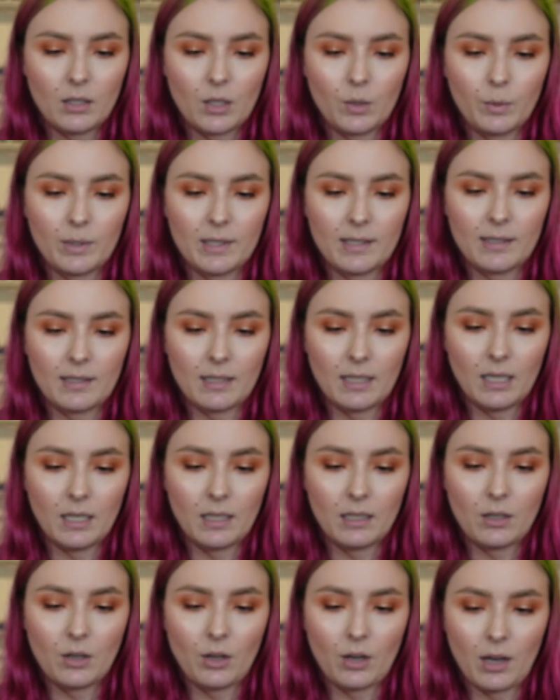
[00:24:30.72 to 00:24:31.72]
was sitting
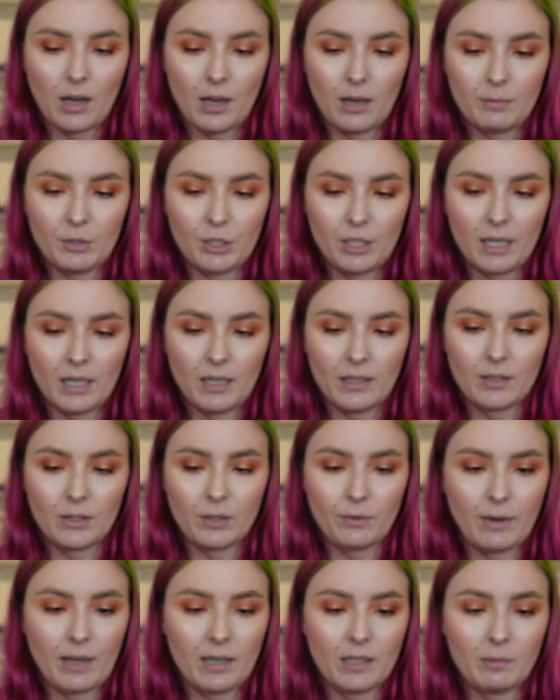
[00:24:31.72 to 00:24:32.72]
in her armchair,
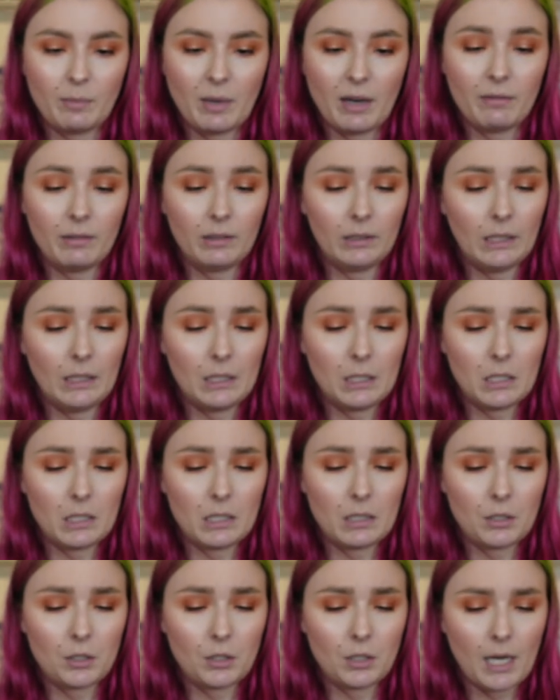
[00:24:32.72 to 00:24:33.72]
surrounded by
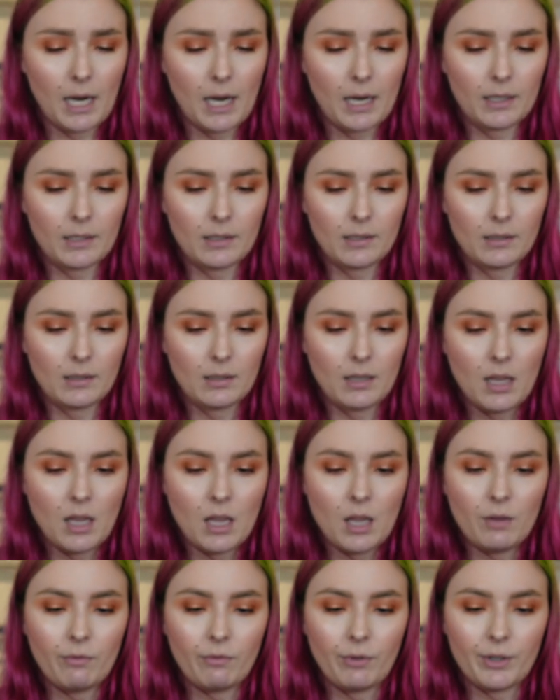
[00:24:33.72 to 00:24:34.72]
religious tracts.
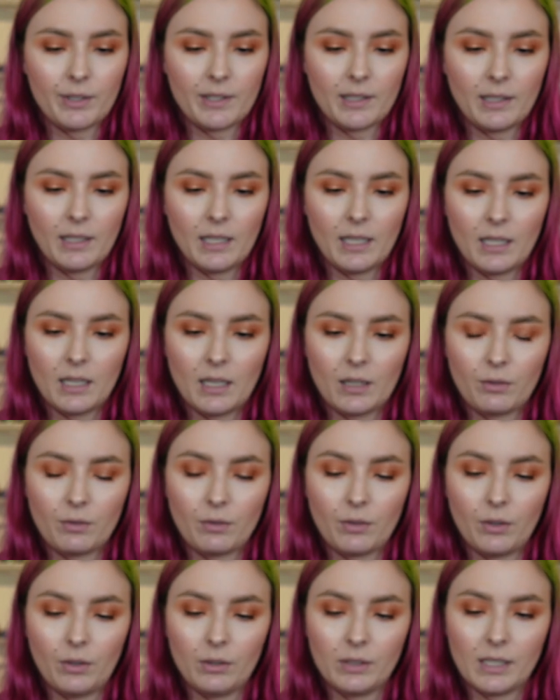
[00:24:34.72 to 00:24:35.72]
Rosaline had
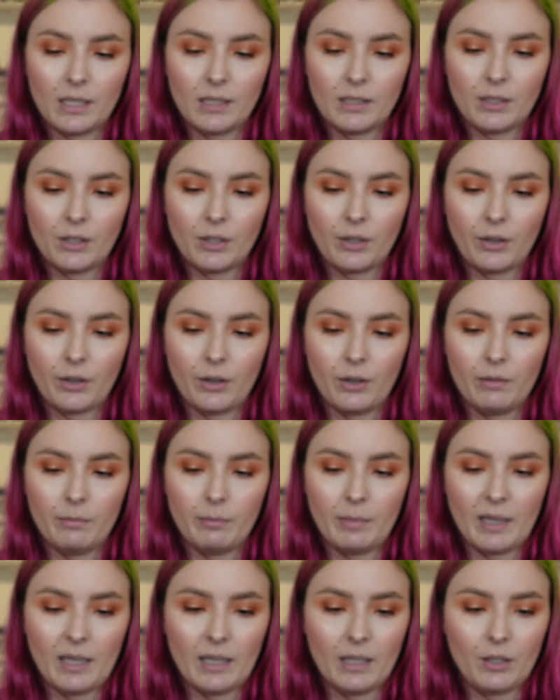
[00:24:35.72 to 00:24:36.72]
crawled under her own
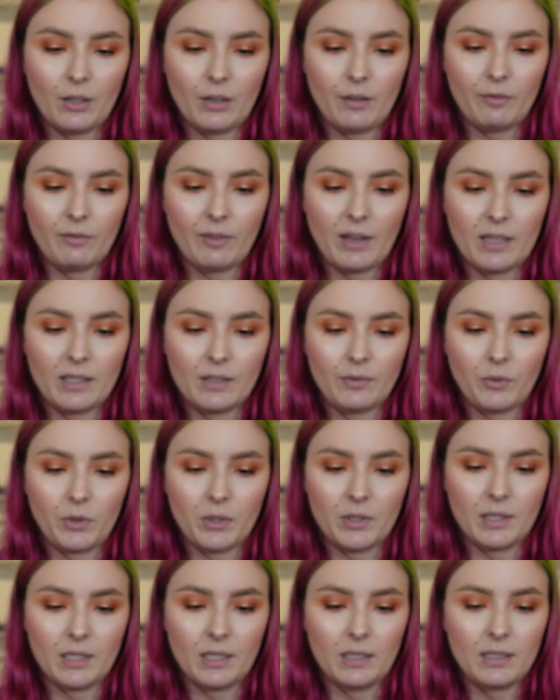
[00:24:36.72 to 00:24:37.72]
bed, her face
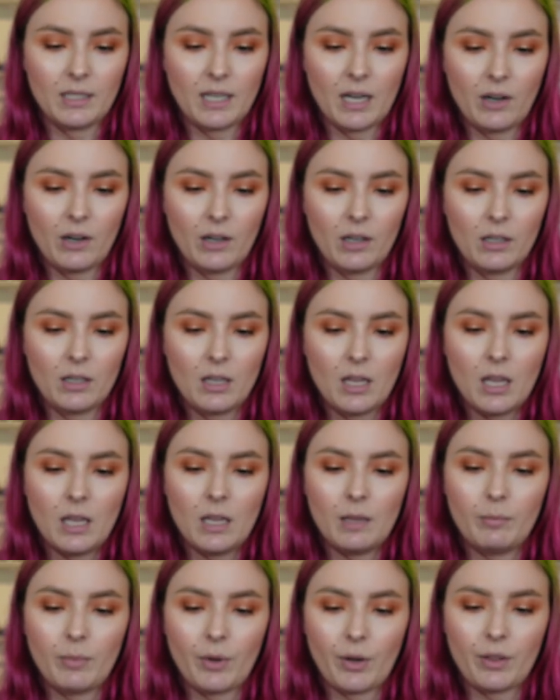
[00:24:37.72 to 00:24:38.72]
frozen in terror.
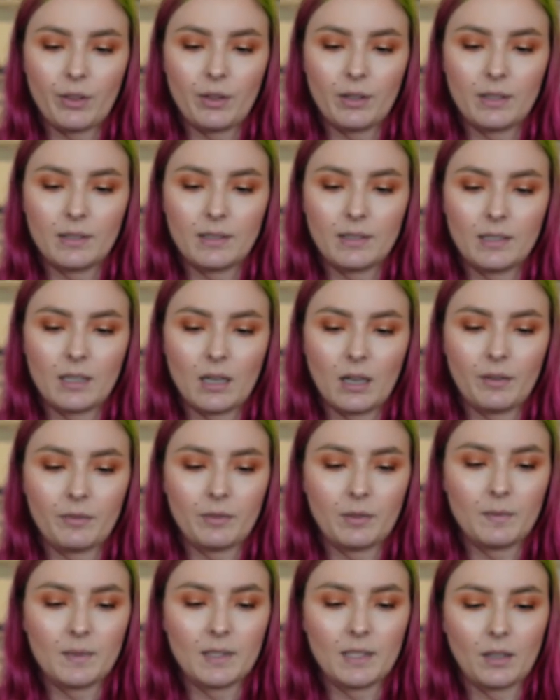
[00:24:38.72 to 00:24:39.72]
Both had starved
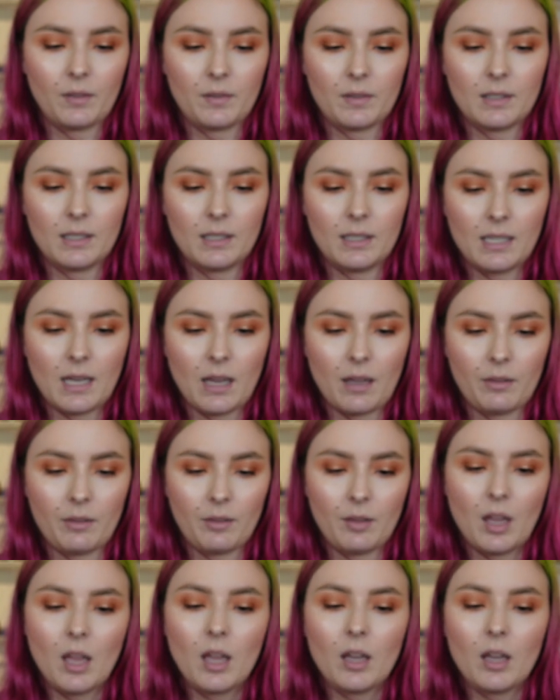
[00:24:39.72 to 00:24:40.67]
themselves to death.